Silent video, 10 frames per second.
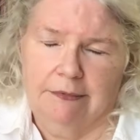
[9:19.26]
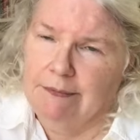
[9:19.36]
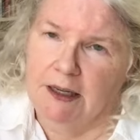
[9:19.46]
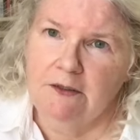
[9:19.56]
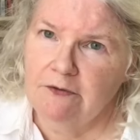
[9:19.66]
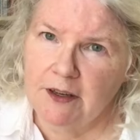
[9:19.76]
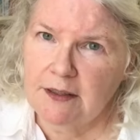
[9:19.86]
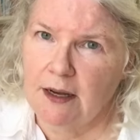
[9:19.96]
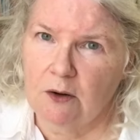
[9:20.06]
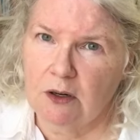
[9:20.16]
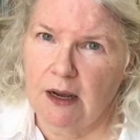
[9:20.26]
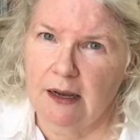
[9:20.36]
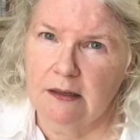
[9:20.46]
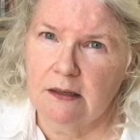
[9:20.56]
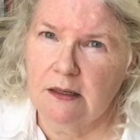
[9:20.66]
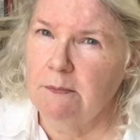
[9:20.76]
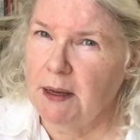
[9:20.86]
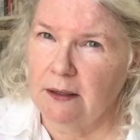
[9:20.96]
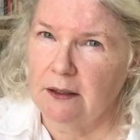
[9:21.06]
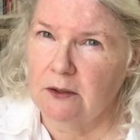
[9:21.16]
I didn't find that as
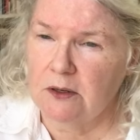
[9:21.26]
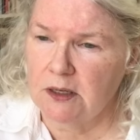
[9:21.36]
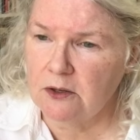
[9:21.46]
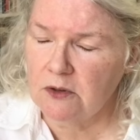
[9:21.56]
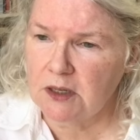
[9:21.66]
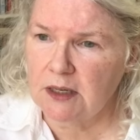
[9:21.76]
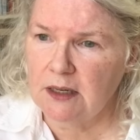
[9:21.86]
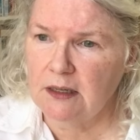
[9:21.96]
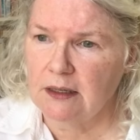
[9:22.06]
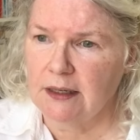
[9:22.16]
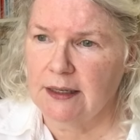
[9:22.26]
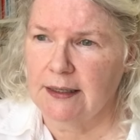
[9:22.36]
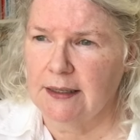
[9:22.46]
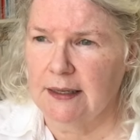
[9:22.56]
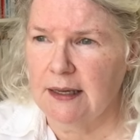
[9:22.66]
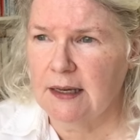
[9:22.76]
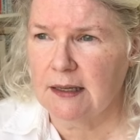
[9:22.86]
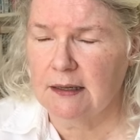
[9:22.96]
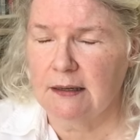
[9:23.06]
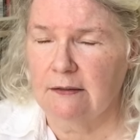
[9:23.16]
compelling or as interesting, and I think
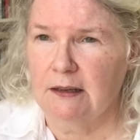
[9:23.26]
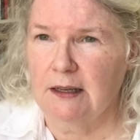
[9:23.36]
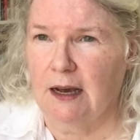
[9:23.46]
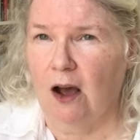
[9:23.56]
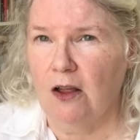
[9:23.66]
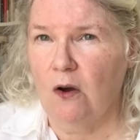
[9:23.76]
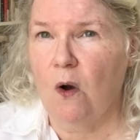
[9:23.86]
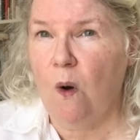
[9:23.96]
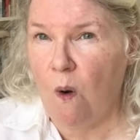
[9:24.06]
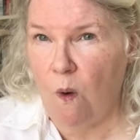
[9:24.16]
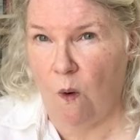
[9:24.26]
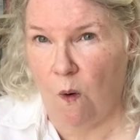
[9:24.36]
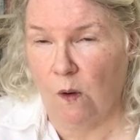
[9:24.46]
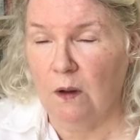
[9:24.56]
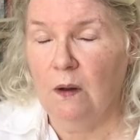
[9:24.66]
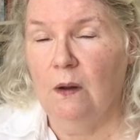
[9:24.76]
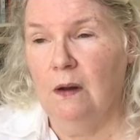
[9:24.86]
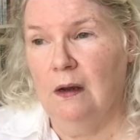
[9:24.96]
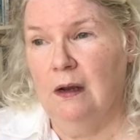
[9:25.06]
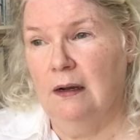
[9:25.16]
on a whole,
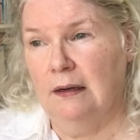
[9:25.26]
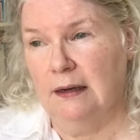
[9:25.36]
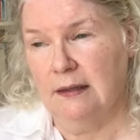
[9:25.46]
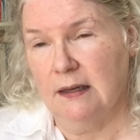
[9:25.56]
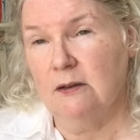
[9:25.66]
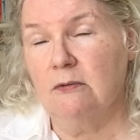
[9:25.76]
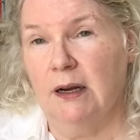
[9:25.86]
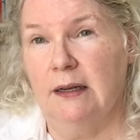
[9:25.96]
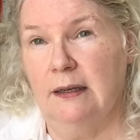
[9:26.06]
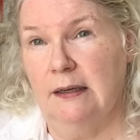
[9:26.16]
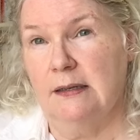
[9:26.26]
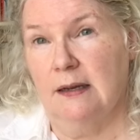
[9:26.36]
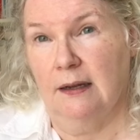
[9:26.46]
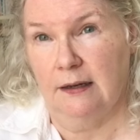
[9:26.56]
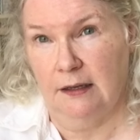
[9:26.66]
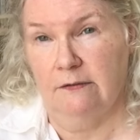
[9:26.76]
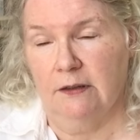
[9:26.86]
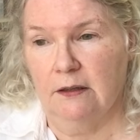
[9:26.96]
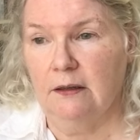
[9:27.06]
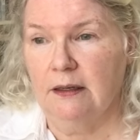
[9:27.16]
I think the writing is
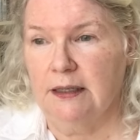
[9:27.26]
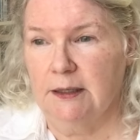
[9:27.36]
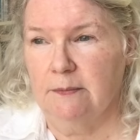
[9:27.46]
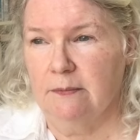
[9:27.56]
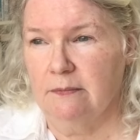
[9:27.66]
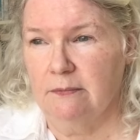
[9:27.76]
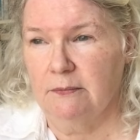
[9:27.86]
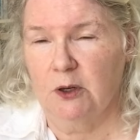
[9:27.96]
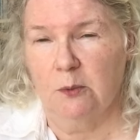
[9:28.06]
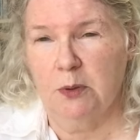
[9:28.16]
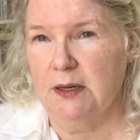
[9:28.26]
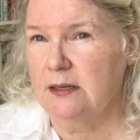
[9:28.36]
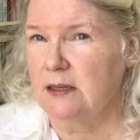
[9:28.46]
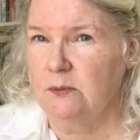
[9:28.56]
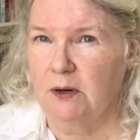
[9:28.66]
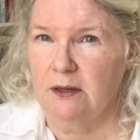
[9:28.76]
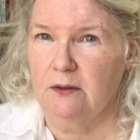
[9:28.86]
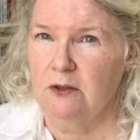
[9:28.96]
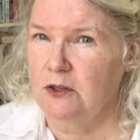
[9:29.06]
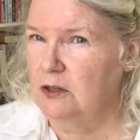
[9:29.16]
uneven. Um, there are places where
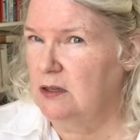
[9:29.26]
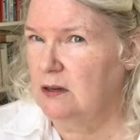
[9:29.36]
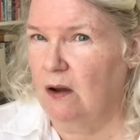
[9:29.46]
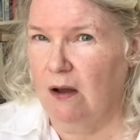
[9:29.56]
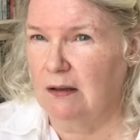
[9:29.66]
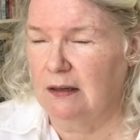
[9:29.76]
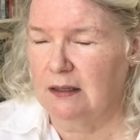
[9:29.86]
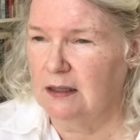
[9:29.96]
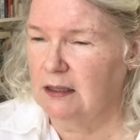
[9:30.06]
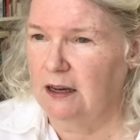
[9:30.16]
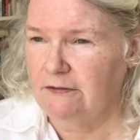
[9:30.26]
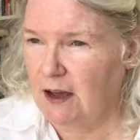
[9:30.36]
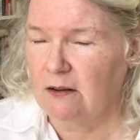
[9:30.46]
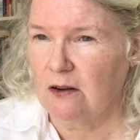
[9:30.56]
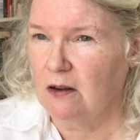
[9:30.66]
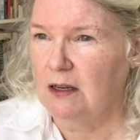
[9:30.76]
there's just, I found